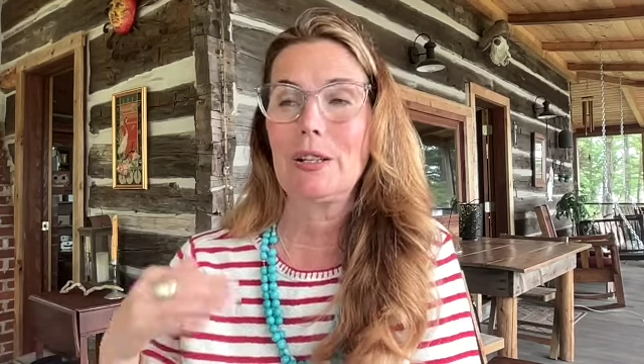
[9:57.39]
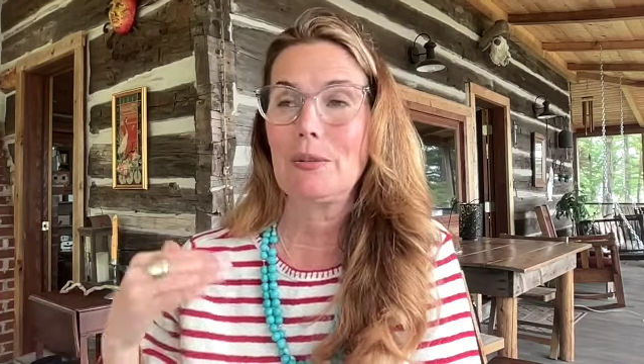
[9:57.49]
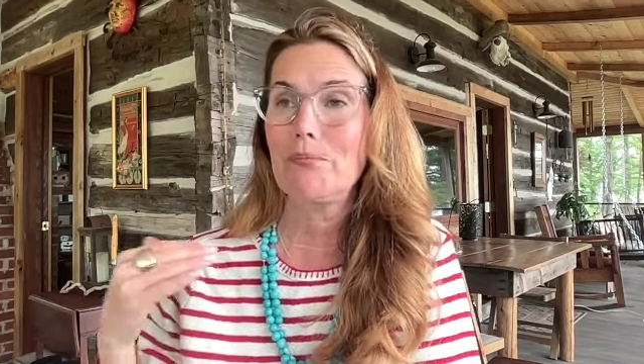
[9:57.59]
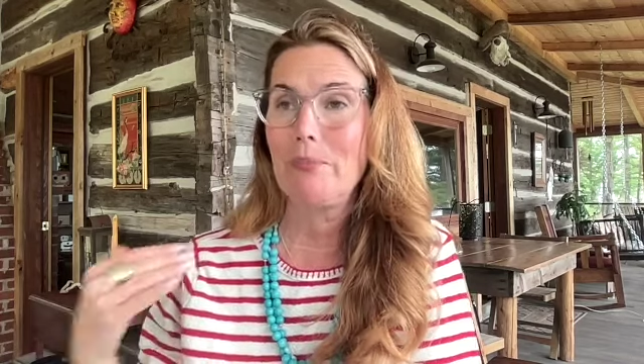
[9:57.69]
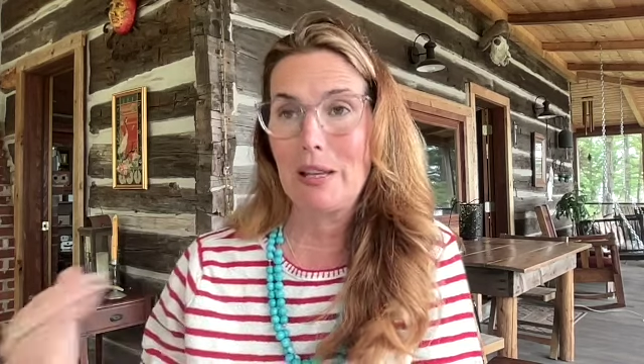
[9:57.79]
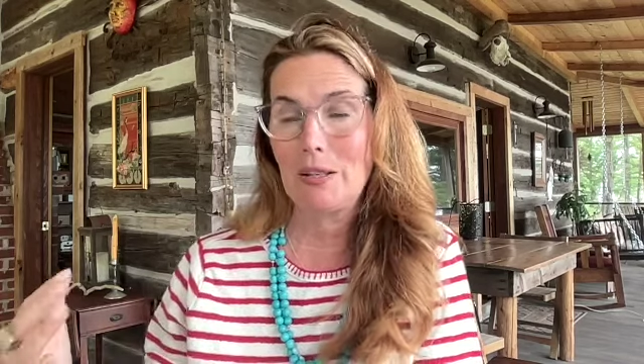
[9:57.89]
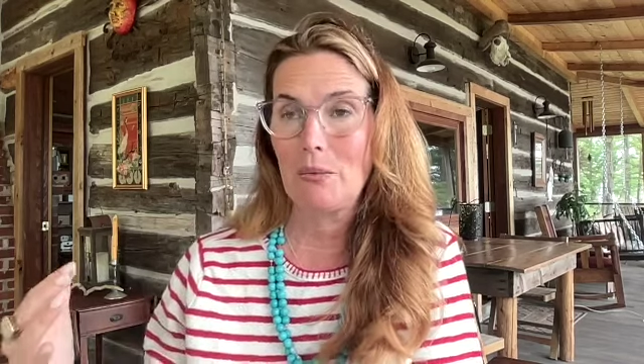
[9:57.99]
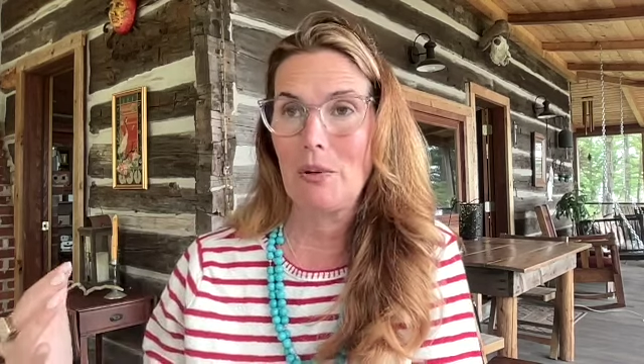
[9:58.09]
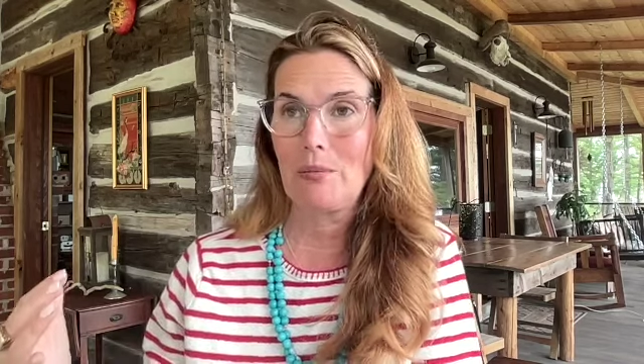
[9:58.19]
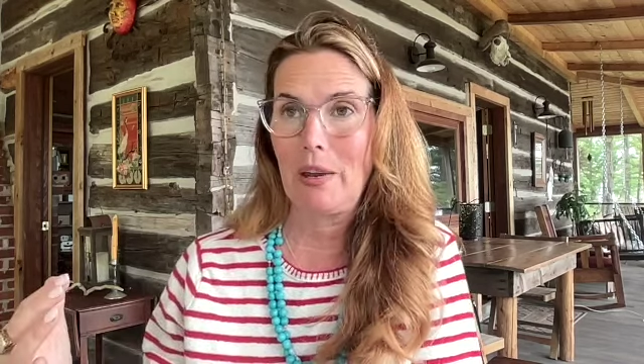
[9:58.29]
is
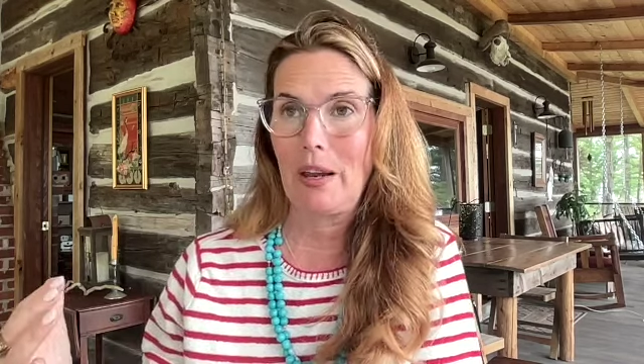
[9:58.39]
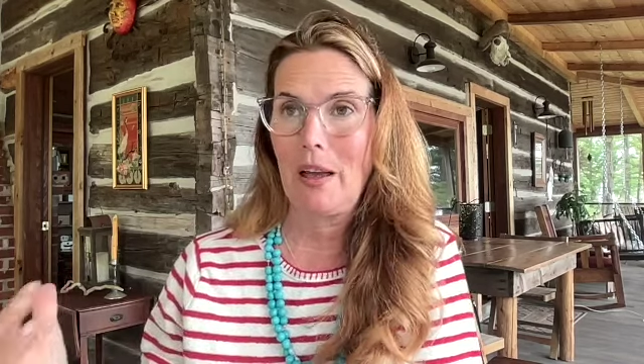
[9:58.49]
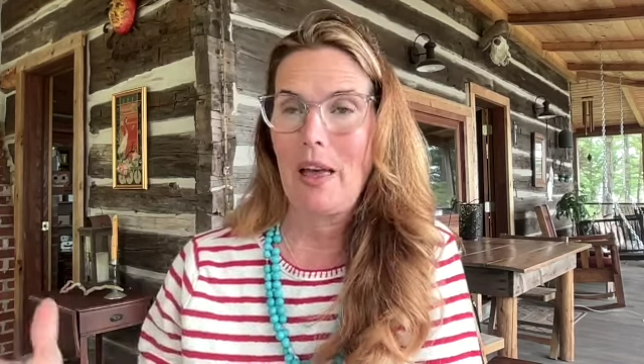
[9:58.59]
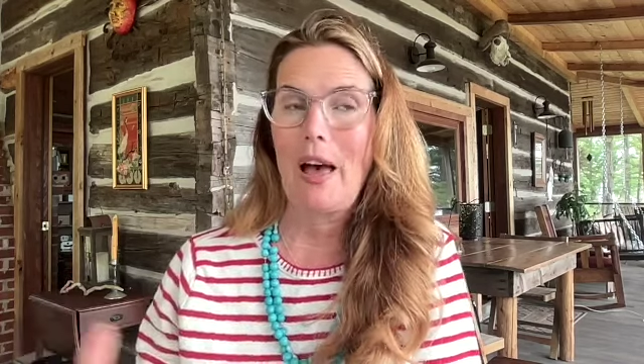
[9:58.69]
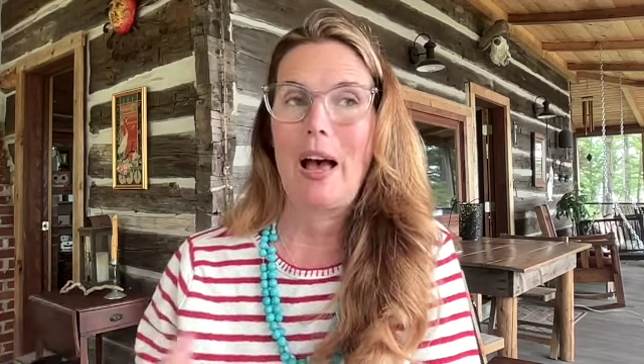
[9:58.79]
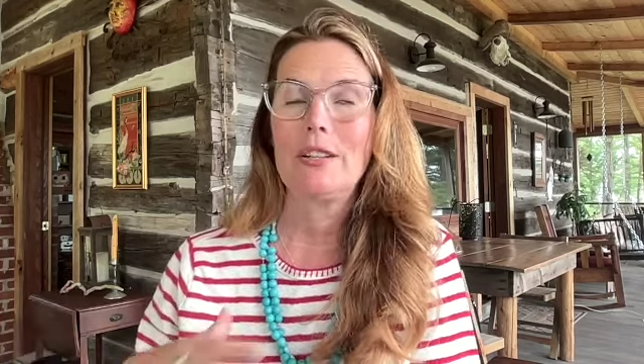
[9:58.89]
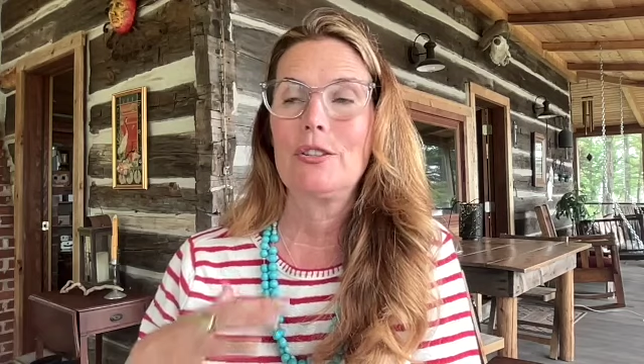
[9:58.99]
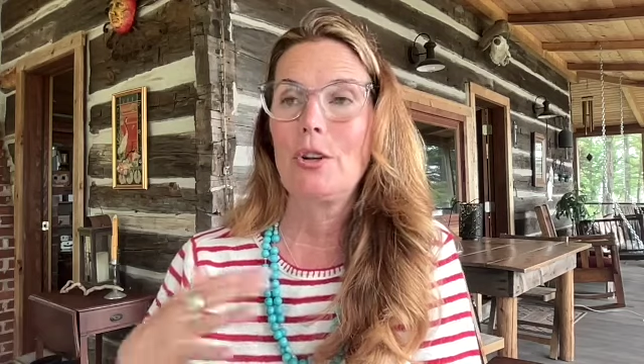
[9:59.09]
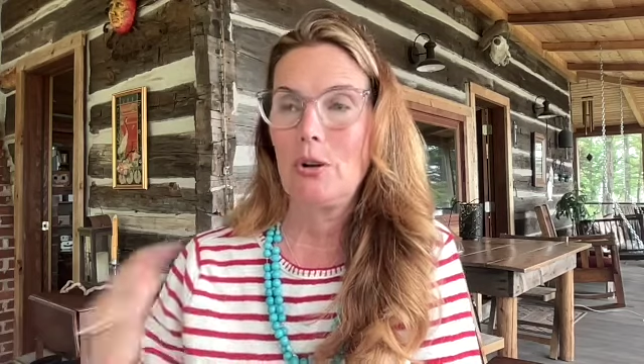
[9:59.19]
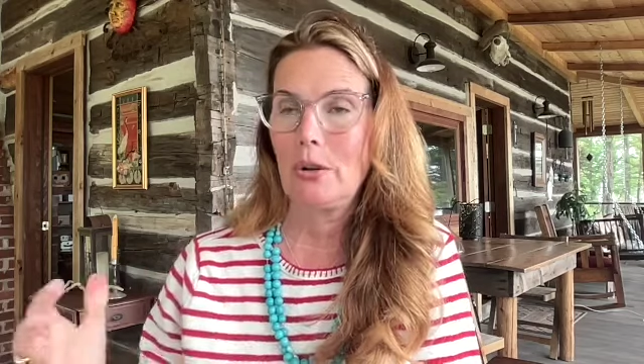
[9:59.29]
messing with me. I
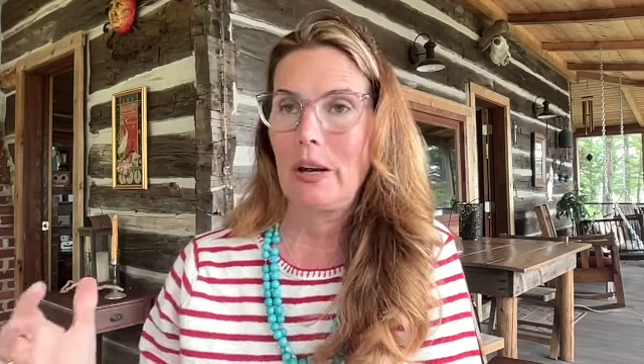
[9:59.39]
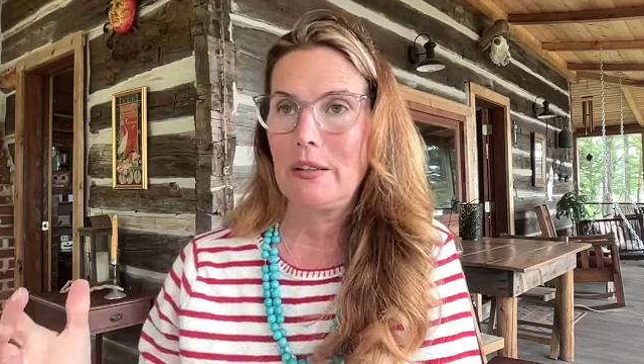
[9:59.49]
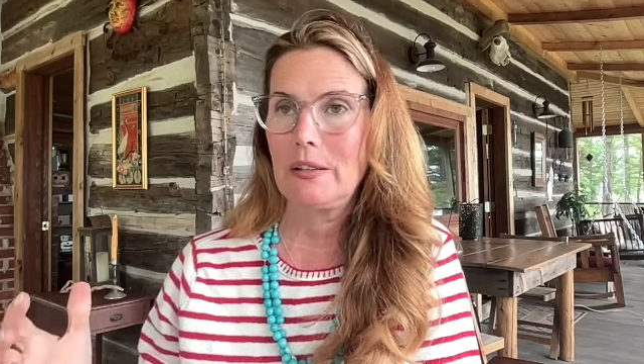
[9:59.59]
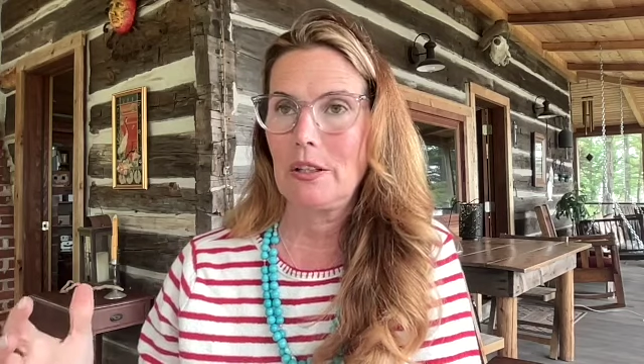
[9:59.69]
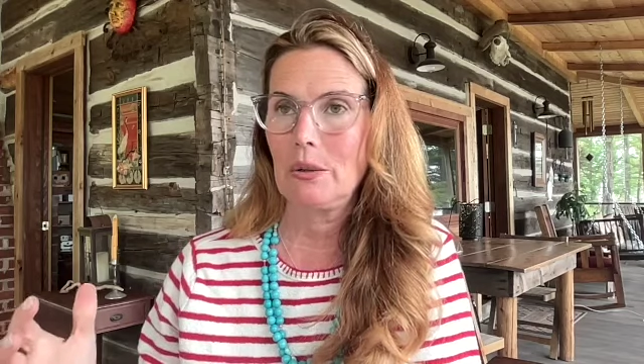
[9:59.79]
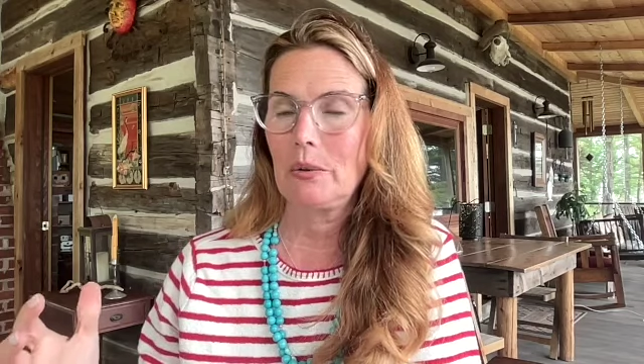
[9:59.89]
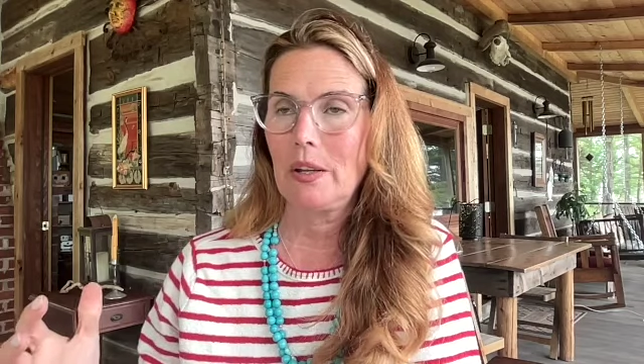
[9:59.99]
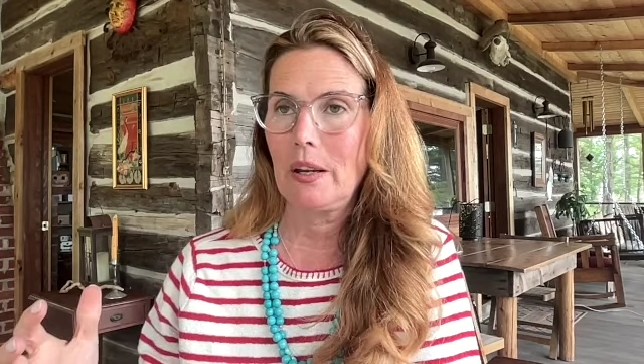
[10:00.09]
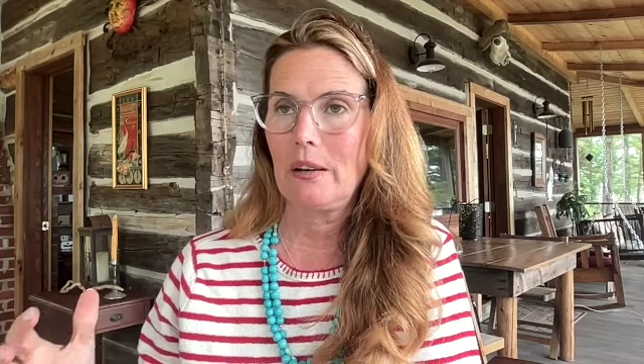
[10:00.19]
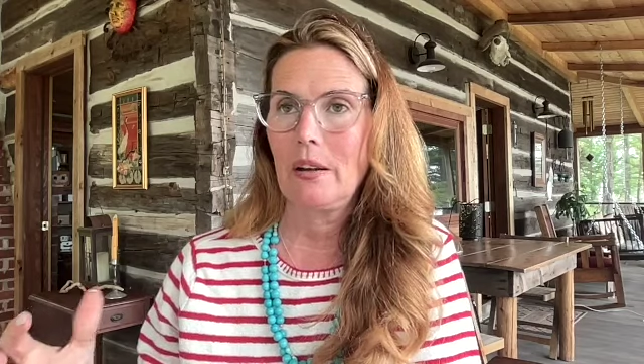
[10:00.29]
don't know how to deal with
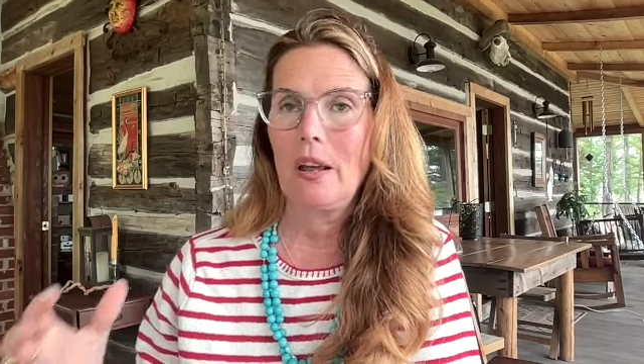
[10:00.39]
it.